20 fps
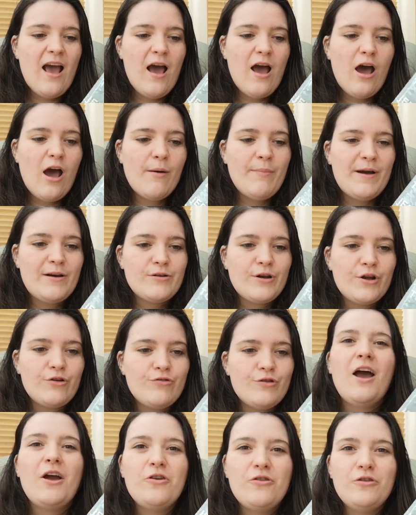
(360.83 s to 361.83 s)
about
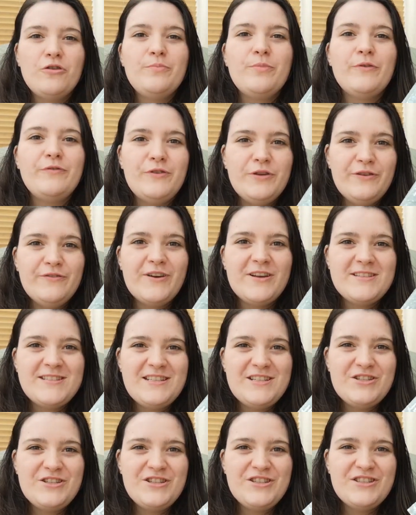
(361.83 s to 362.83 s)
a group of university